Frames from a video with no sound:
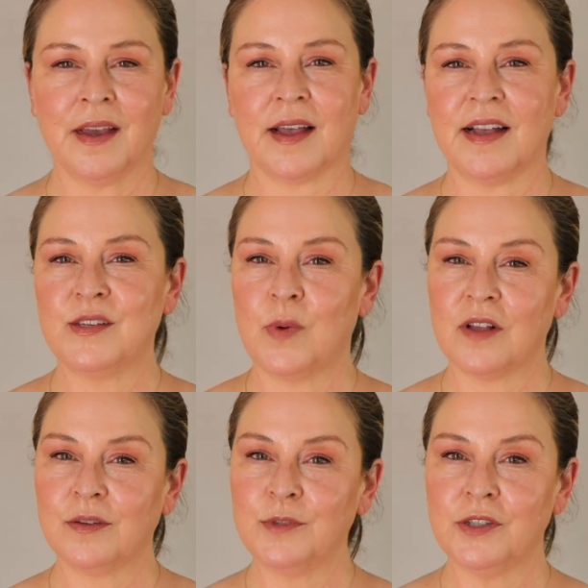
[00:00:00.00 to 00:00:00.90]
Guys,
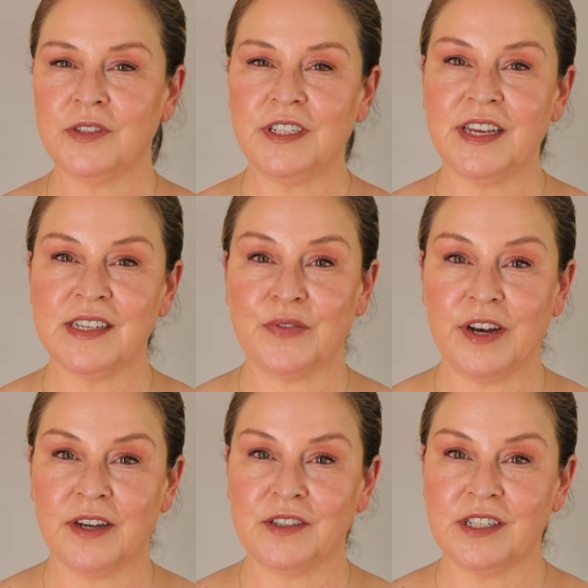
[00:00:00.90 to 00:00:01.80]
welcome to today's
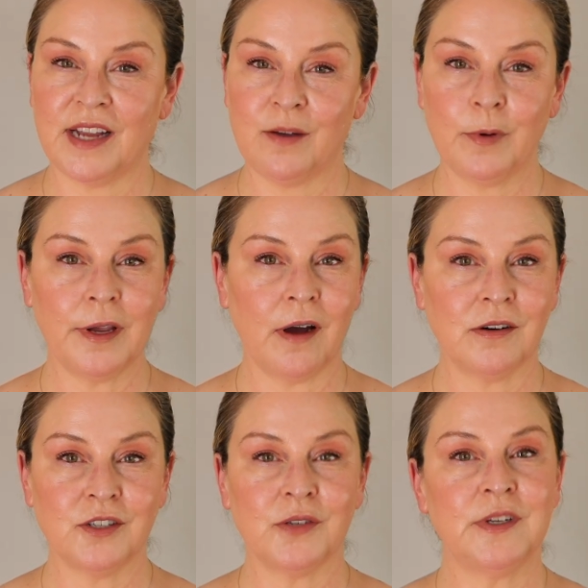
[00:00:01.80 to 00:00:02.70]
video. Today we
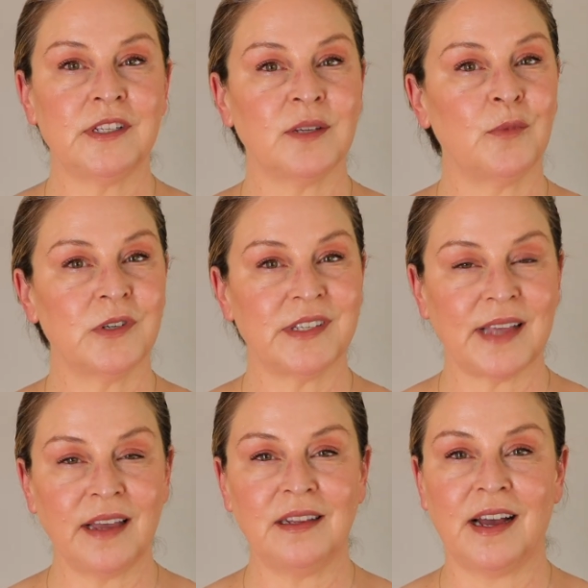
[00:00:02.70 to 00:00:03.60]
are doing some more
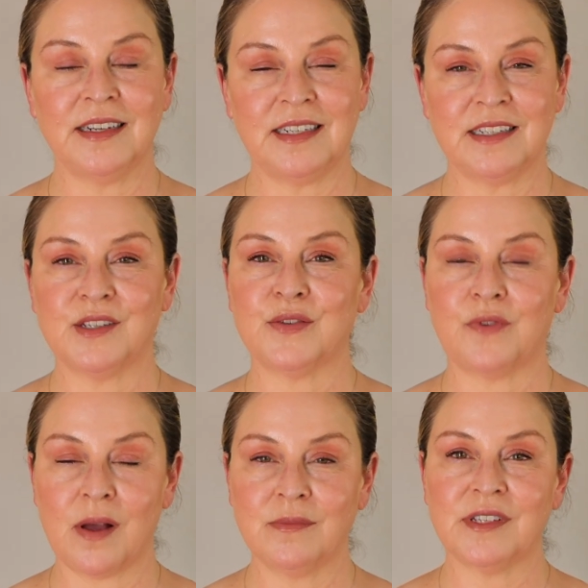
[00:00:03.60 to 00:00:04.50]
sale ideas
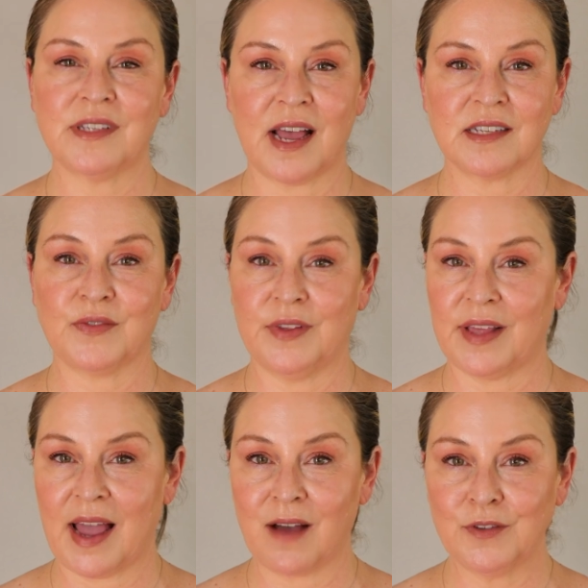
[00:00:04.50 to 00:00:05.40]
from Saks
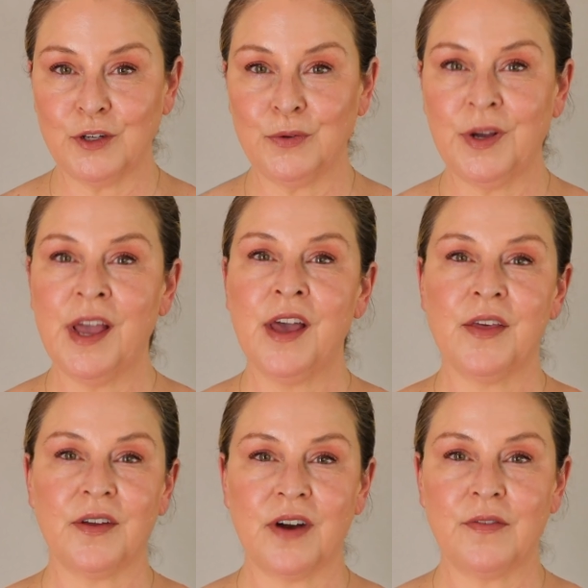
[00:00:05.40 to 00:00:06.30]
Fifth Avenue.
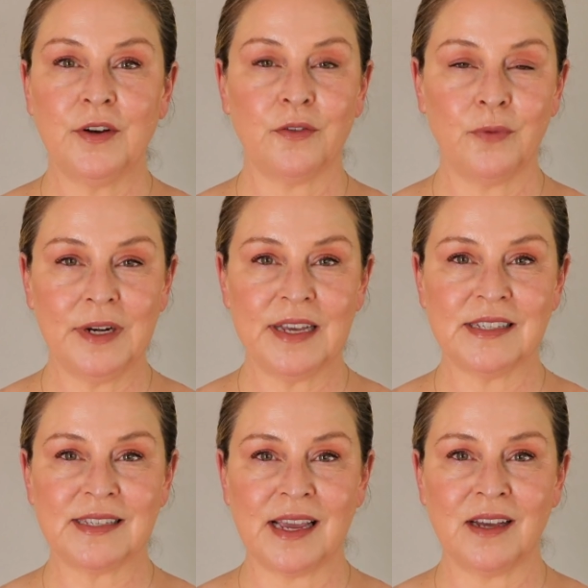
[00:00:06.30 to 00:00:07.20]
They're having a three-day
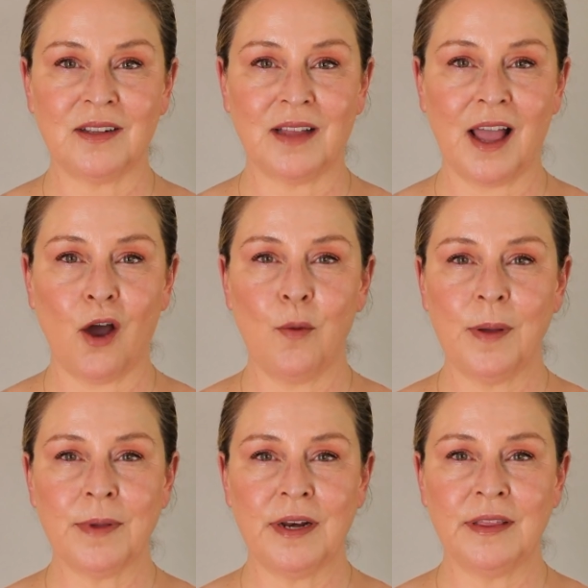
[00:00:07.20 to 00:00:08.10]
sale. I hope
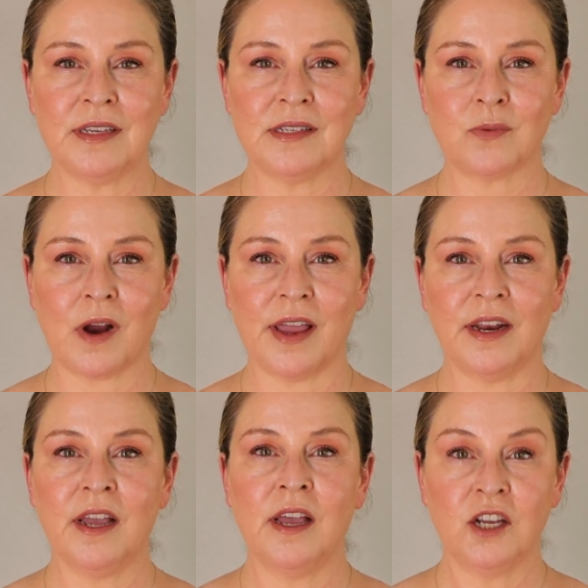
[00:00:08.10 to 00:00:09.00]
I'm getting these right.
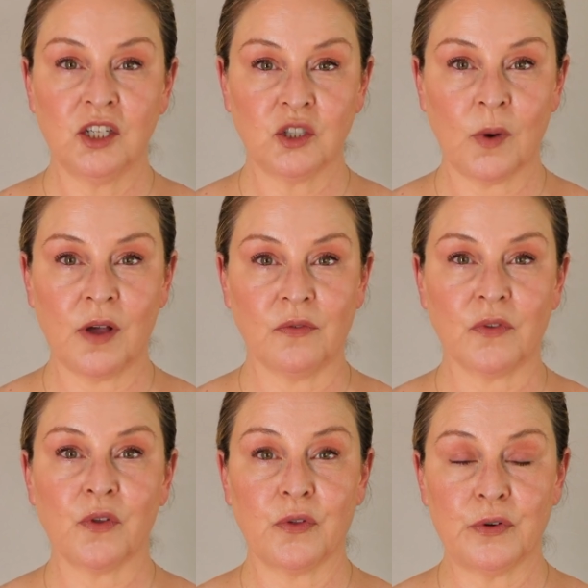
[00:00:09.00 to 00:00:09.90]
twelfth,
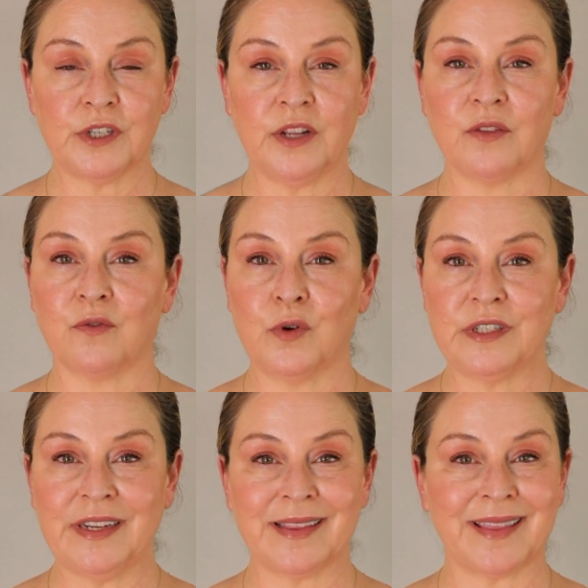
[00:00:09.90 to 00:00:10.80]
thirteenth,
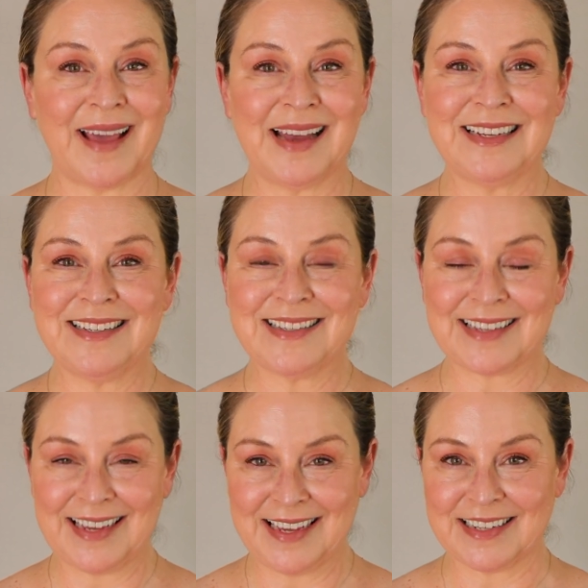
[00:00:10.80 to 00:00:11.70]
fourteenth, that
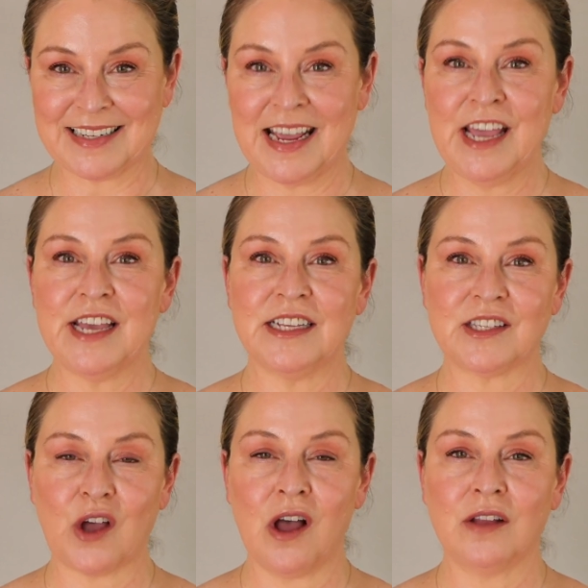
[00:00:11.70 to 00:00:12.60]
is it.
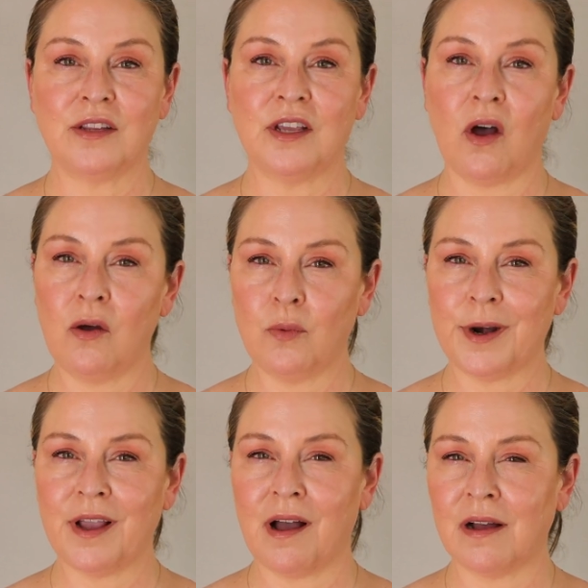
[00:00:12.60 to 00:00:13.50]
It's on the
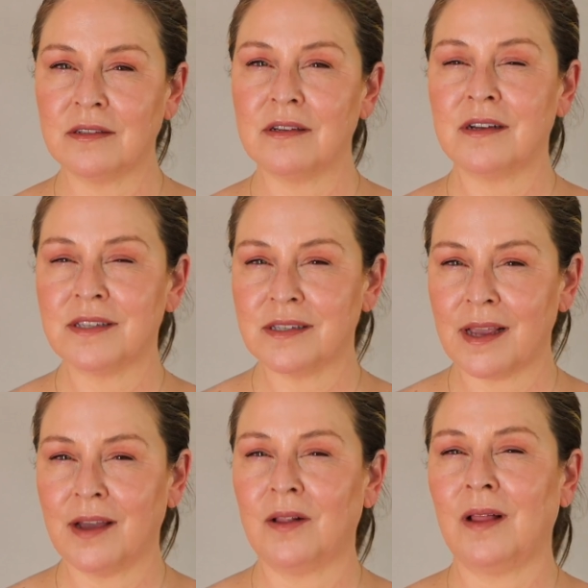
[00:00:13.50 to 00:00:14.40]
already on
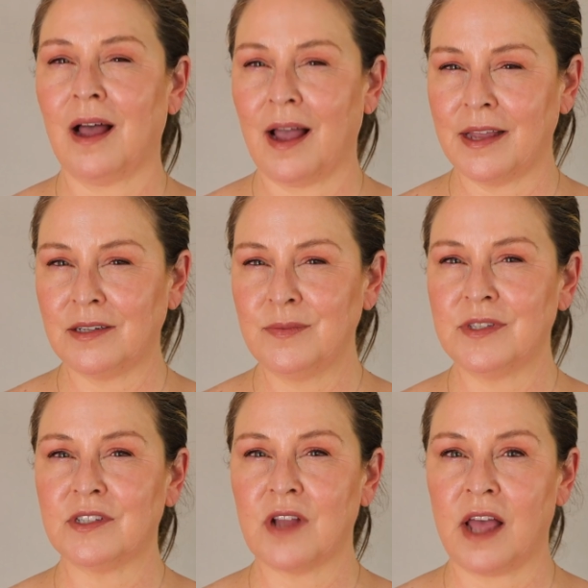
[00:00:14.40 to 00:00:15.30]
sale
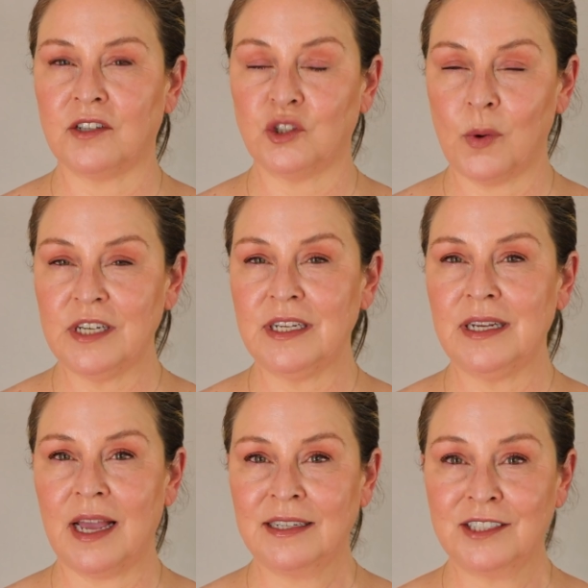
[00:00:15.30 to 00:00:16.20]
items, a
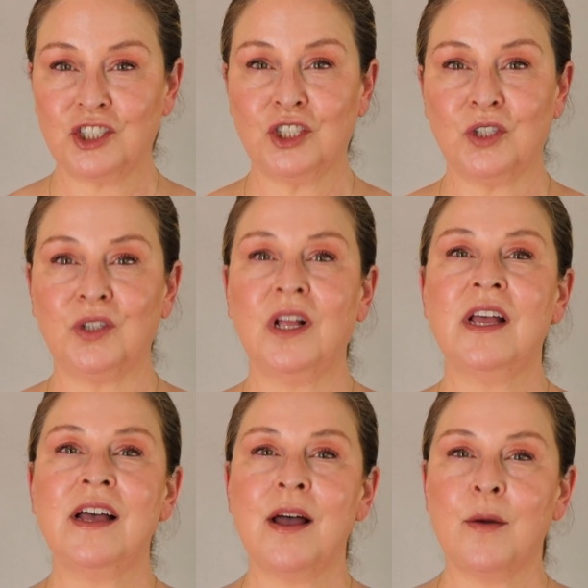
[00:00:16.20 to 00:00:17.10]
twenty additional
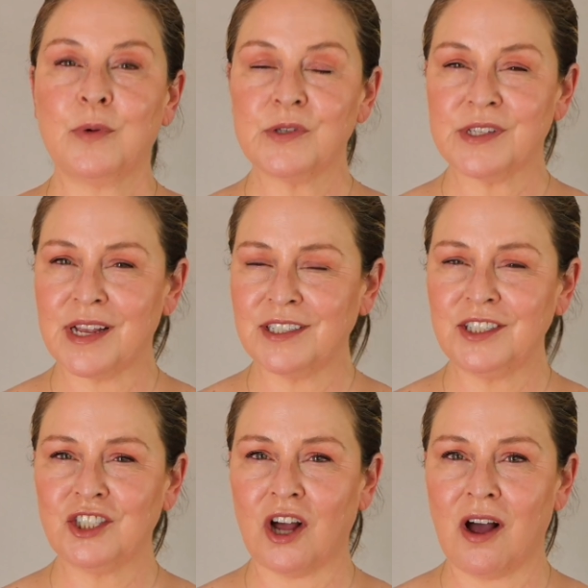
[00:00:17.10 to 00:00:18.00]

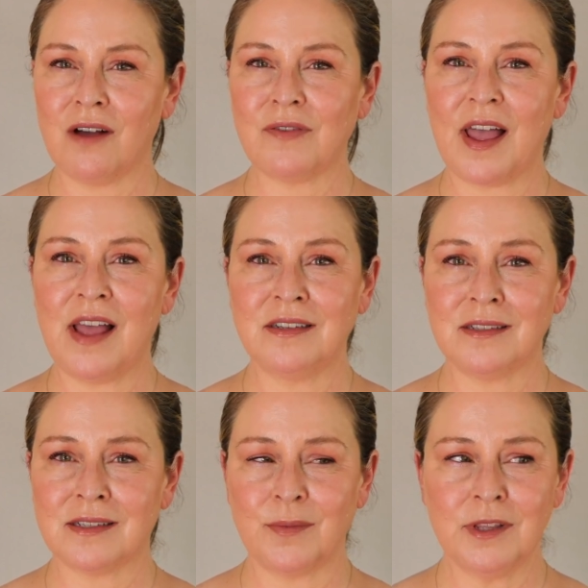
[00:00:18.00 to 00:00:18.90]
percentage off, and
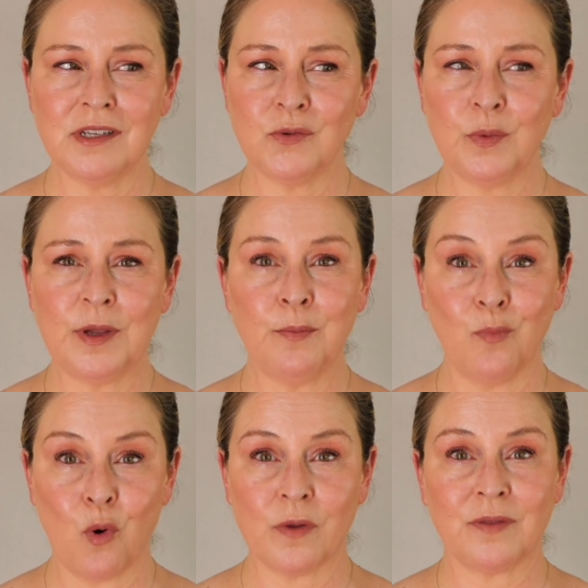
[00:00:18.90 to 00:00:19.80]
some of these will be
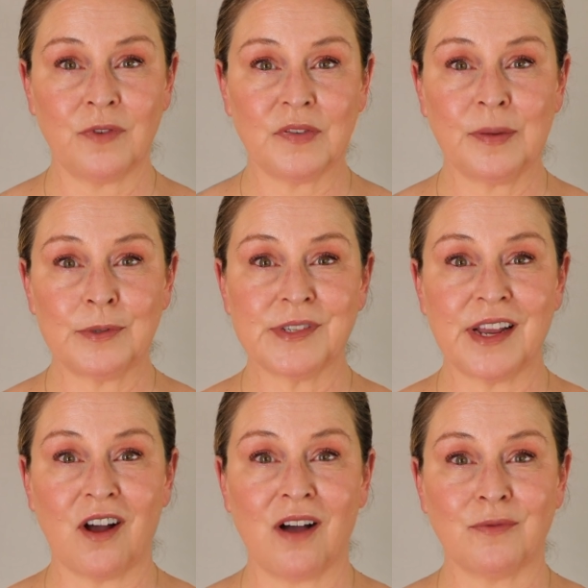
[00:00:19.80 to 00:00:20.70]
more than fifty
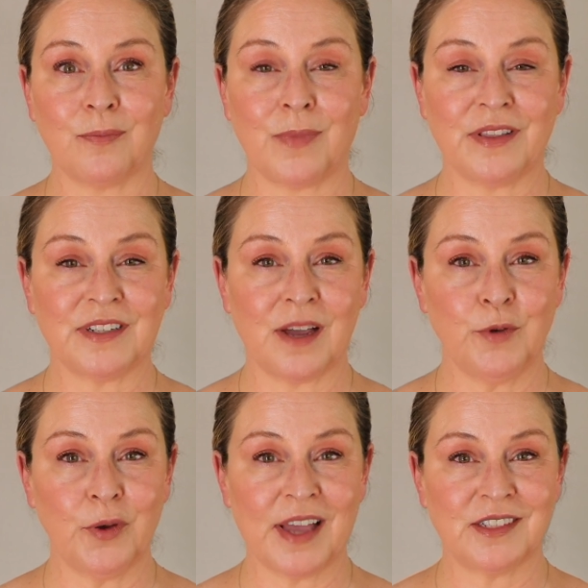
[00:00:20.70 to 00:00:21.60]
percent off by the time
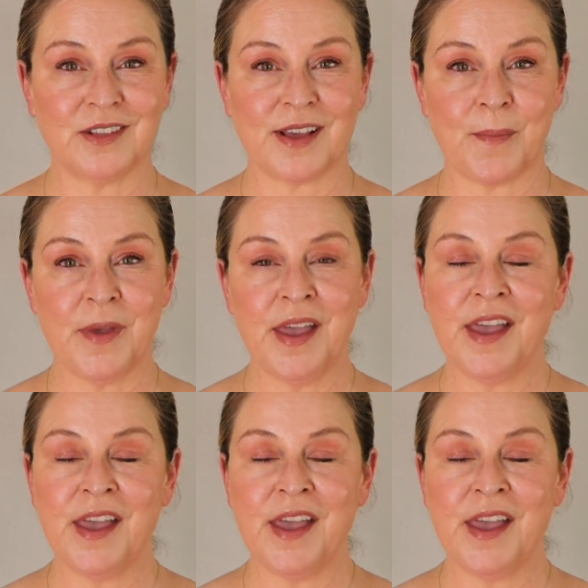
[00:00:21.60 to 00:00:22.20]
you get to them.